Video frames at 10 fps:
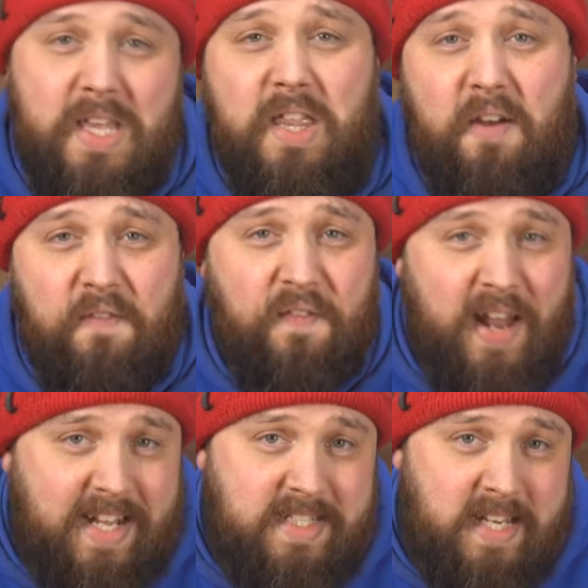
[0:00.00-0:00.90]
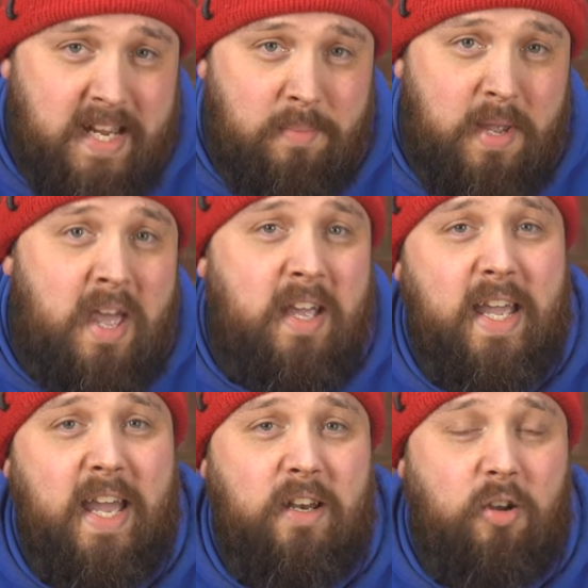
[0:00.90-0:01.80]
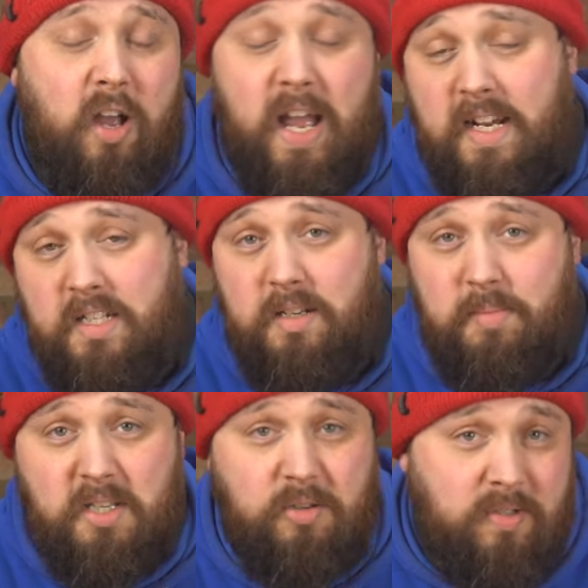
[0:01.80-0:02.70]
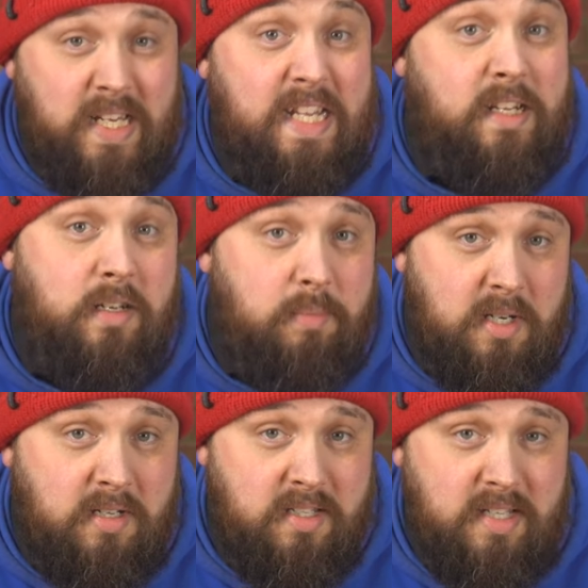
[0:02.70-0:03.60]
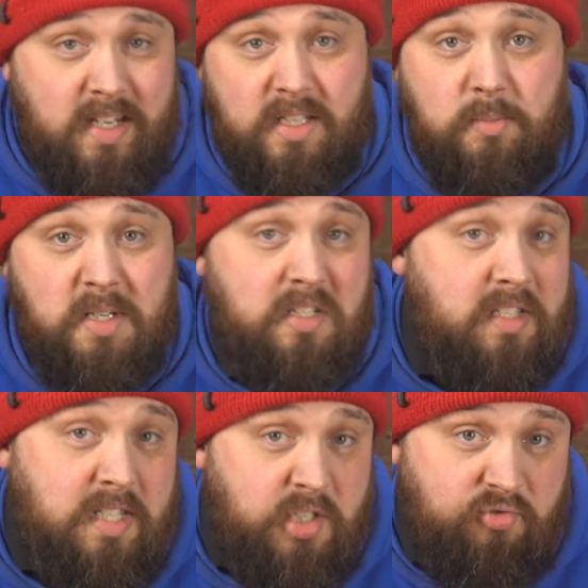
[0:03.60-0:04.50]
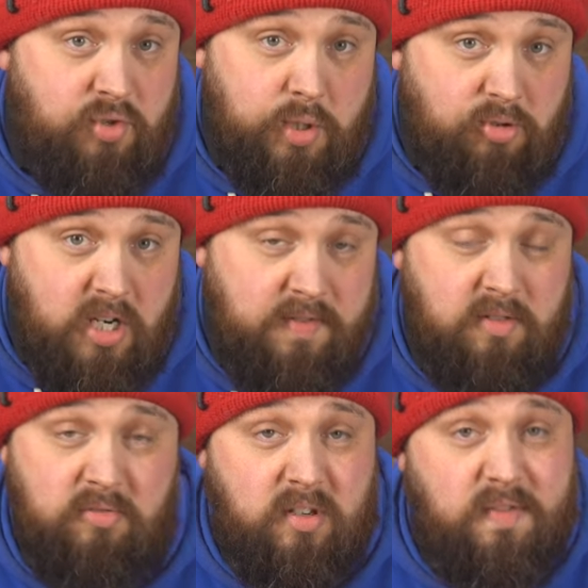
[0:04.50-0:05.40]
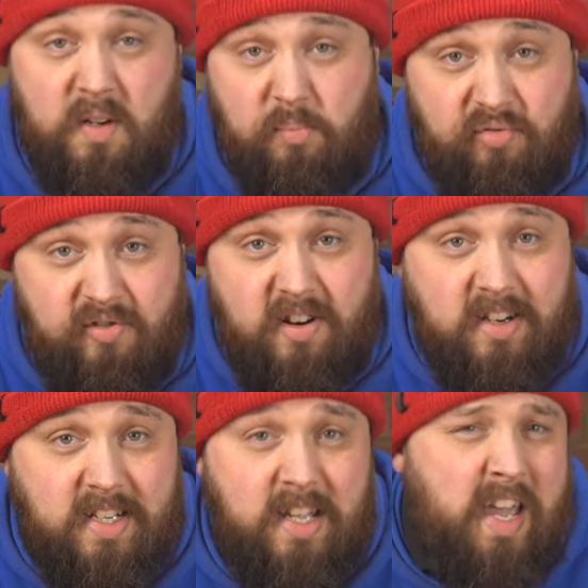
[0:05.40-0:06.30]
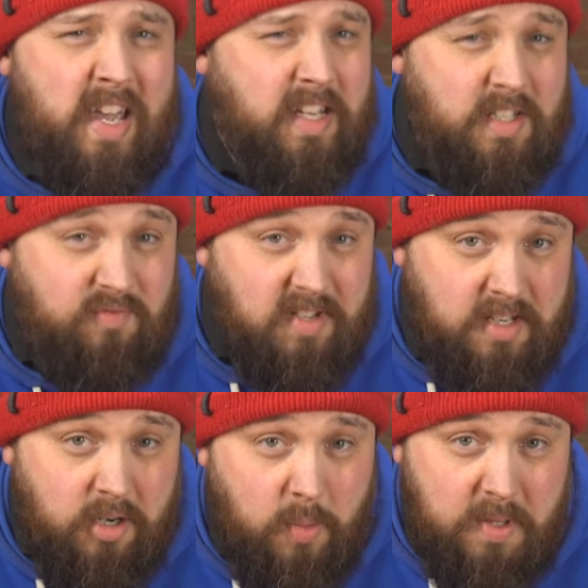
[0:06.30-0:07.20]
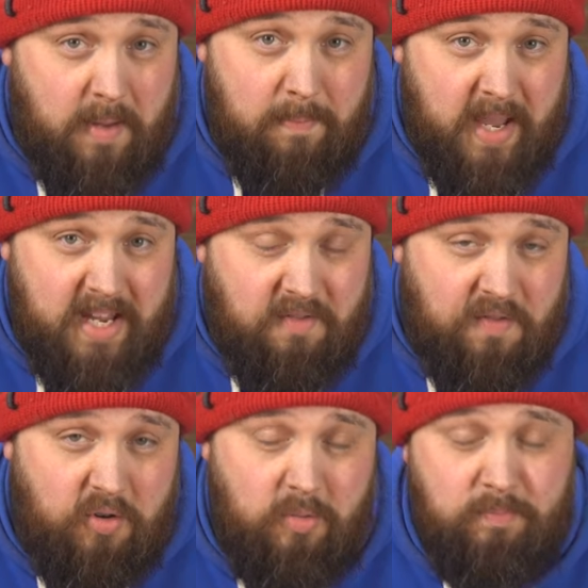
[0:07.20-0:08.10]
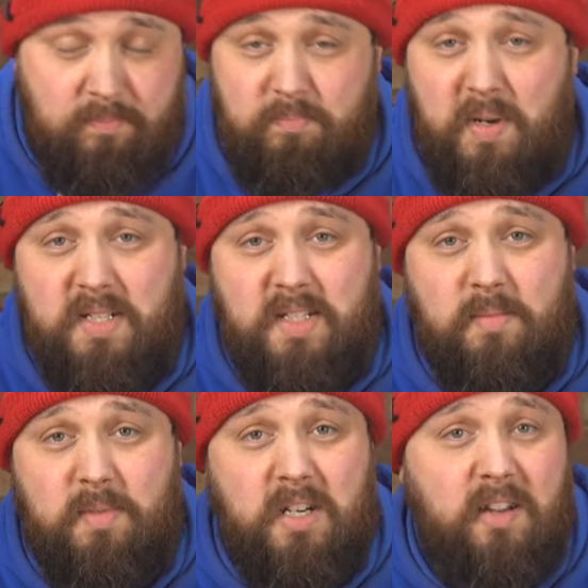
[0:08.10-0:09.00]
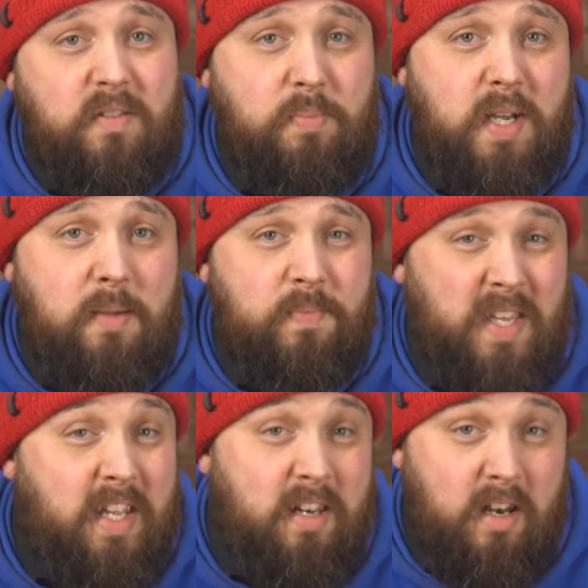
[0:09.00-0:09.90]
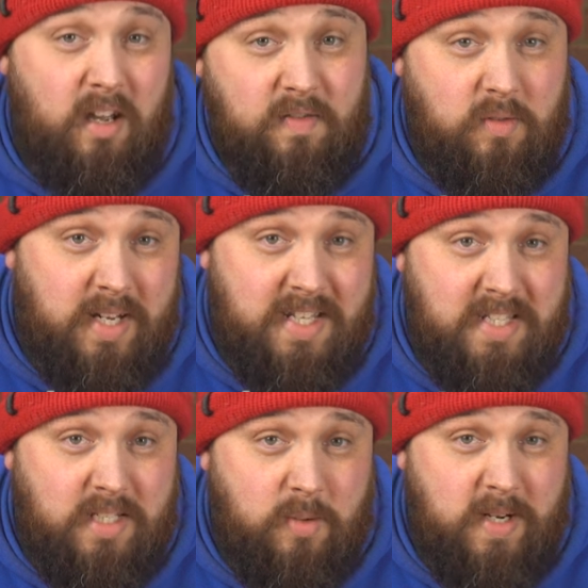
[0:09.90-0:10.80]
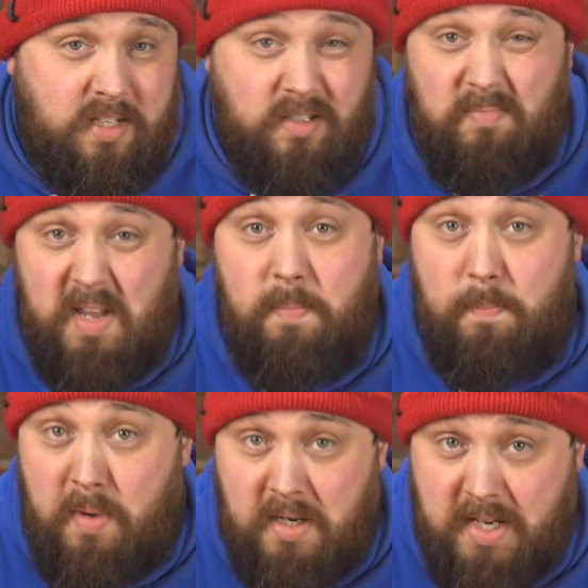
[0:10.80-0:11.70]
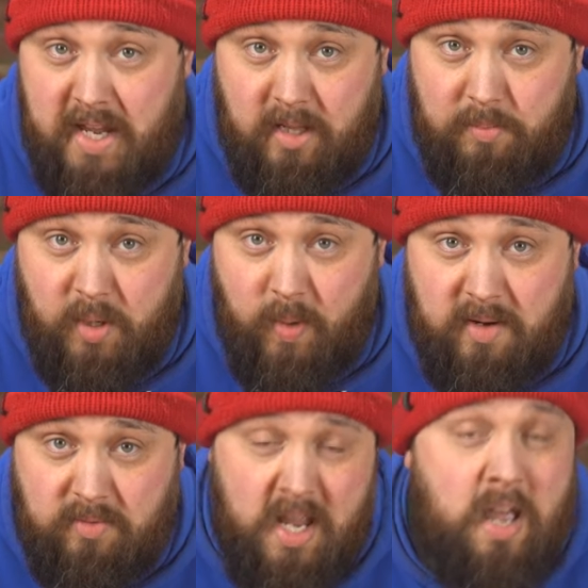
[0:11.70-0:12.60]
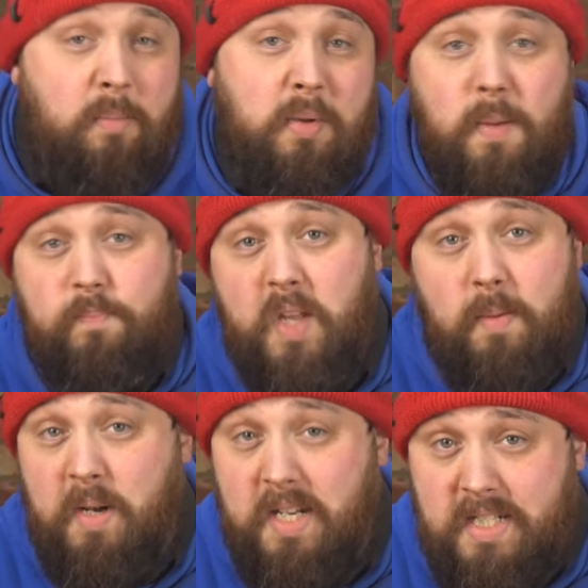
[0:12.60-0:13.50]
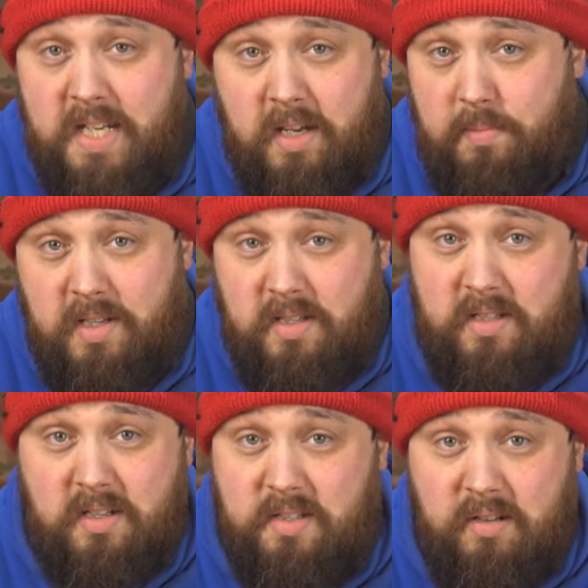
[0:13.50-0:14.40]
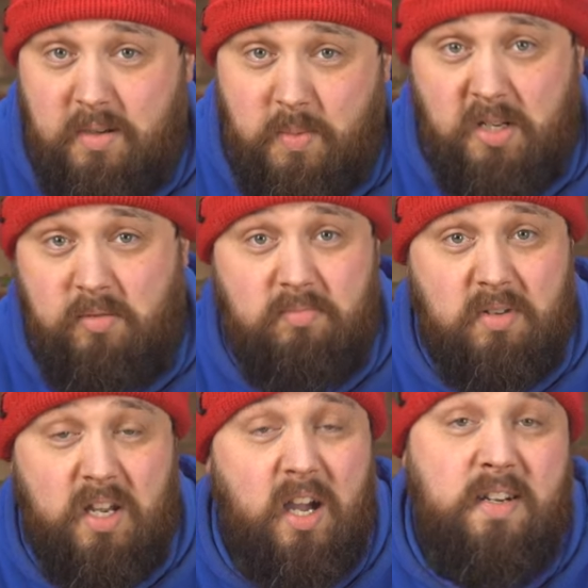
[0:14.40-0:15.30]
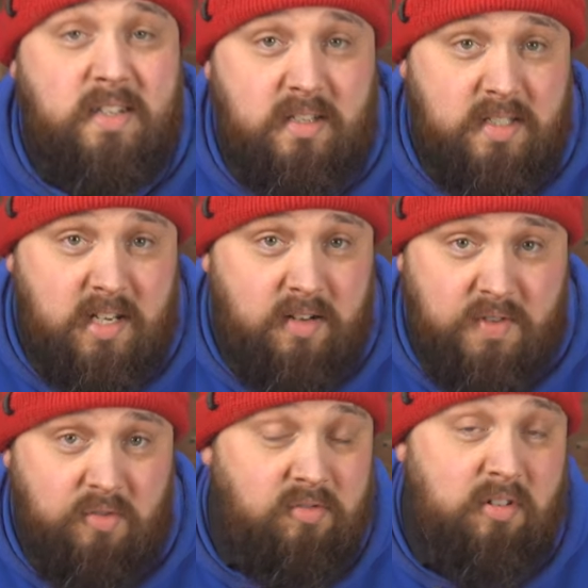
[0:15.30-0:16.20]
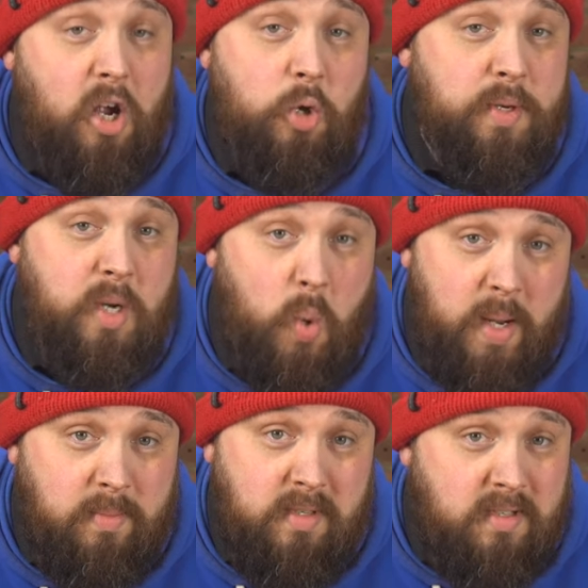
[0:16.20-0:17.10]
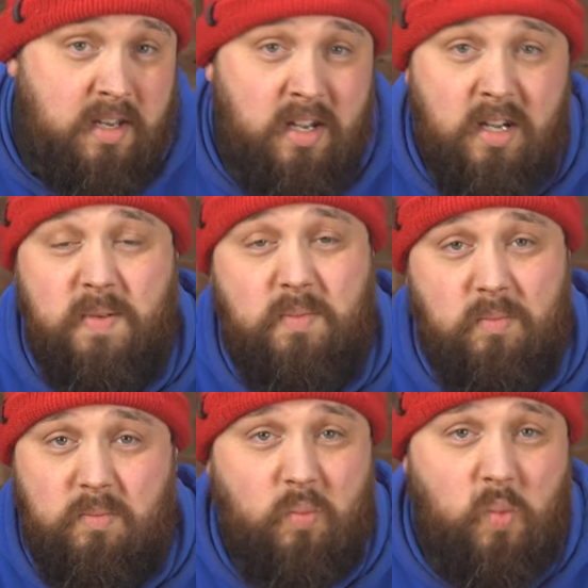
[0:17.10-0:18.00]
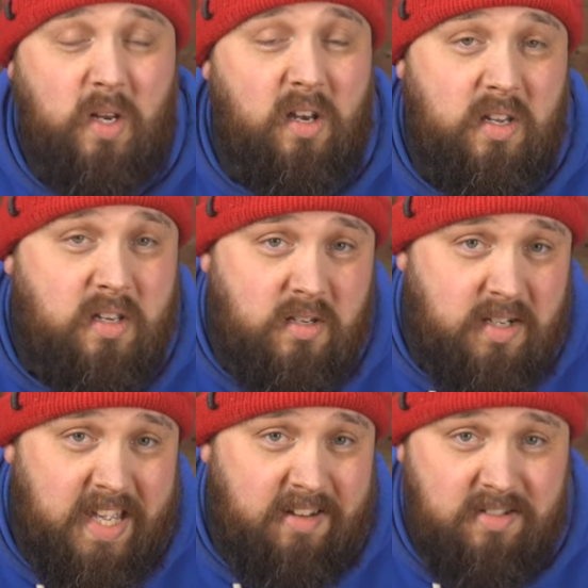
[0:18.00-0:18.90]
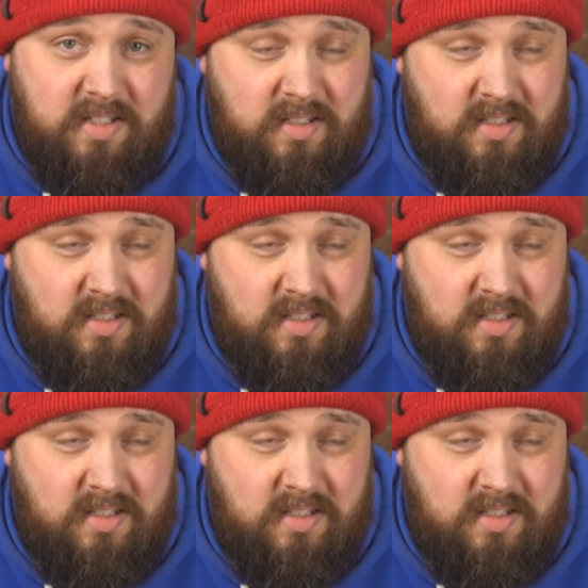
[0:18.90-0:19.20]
that flat tip can actually be used in an emergency as an emergency screwdriver or even a pry. It's really not what they're made for, blunt tip knives, but in a life or death situation, it might help you out. But a blunt tip is just so that we don't cut ourselves or our own equipment. I mean, we like our gear, it's